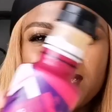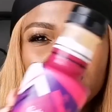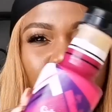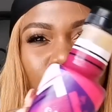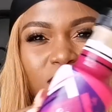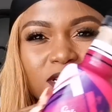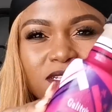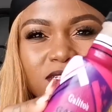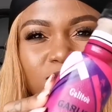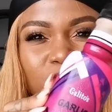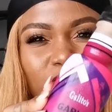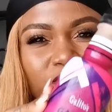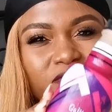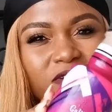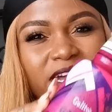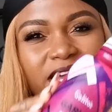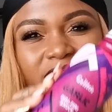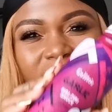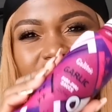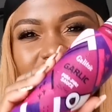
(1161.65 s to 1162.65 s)
This one so
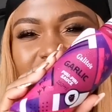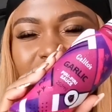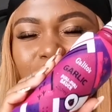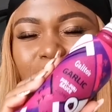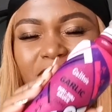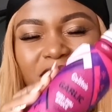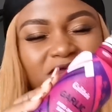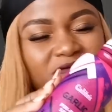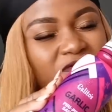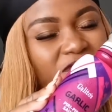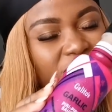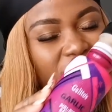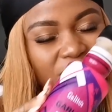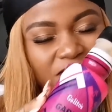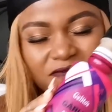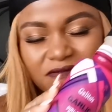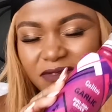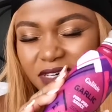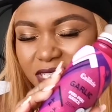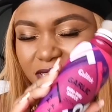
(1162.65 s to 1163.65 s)
far is my
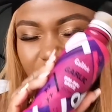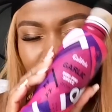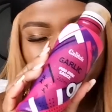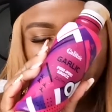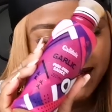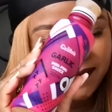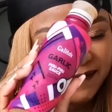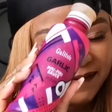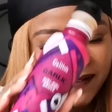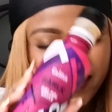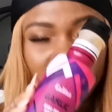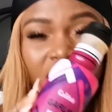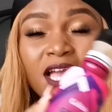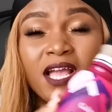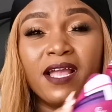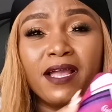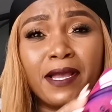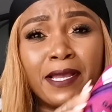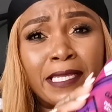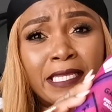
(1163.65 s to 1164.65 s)
favorite by far.
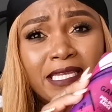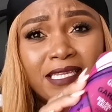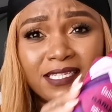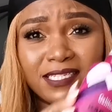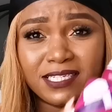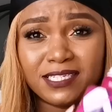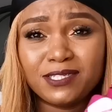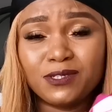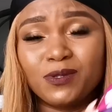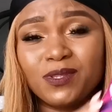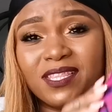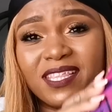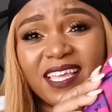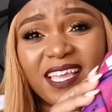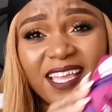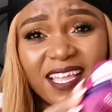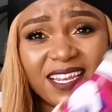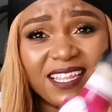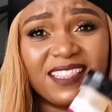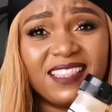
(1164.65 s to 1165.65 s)
I eat it with
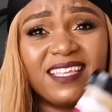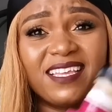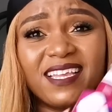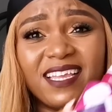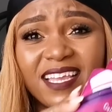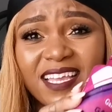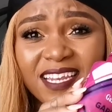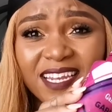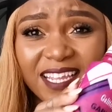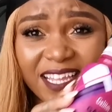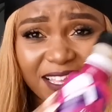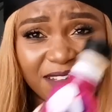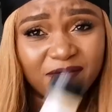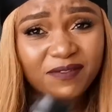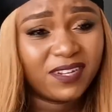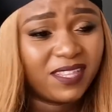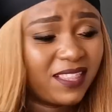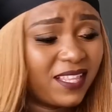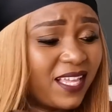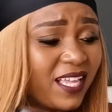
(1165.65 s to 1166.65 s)
anything and
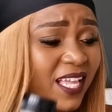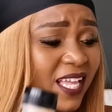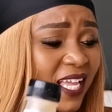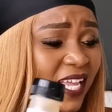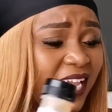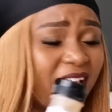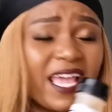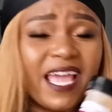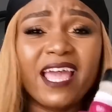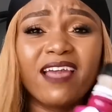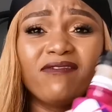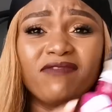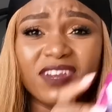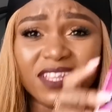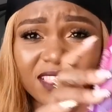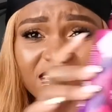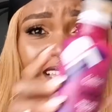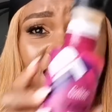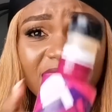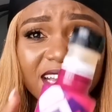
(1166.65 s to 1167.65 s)
everything.
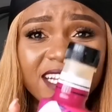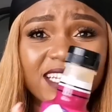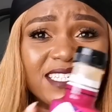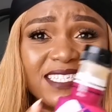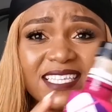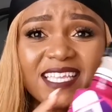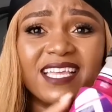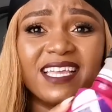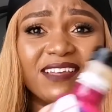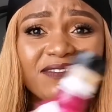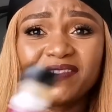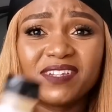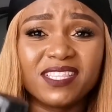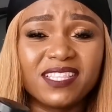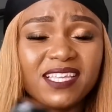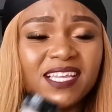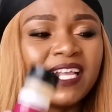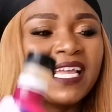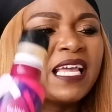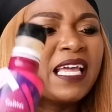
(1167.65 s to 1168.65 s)
Everything, and I say
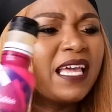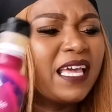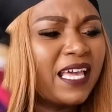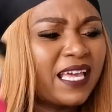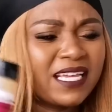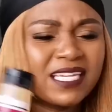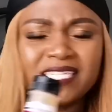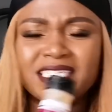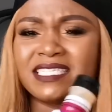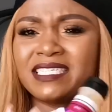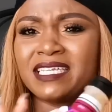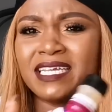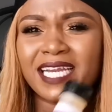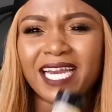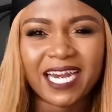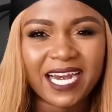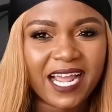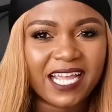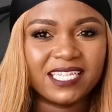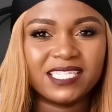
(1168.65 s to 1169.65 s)
everything. Eggs,
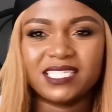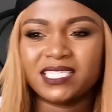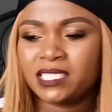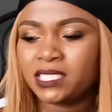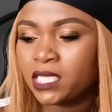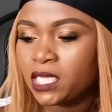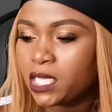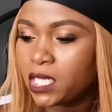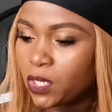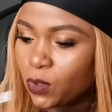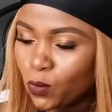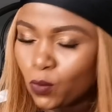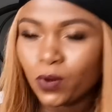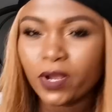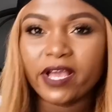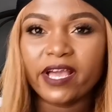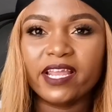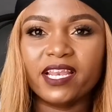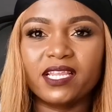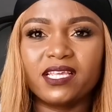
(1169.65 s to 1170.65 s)
rice,
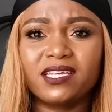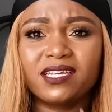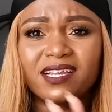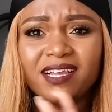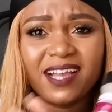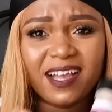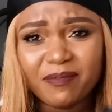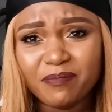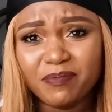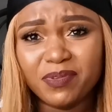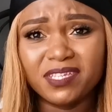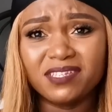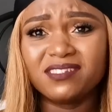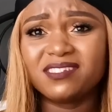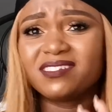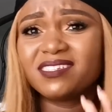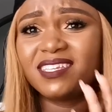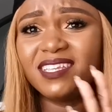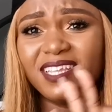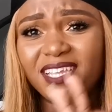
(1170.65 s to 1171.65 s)
ugali,
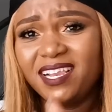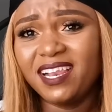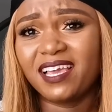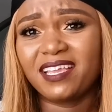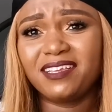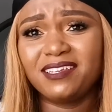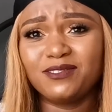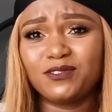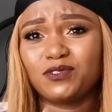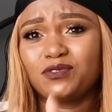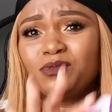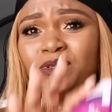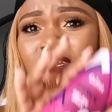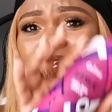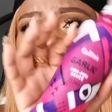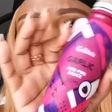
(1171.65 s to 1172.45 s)
cabbage, kila kitu.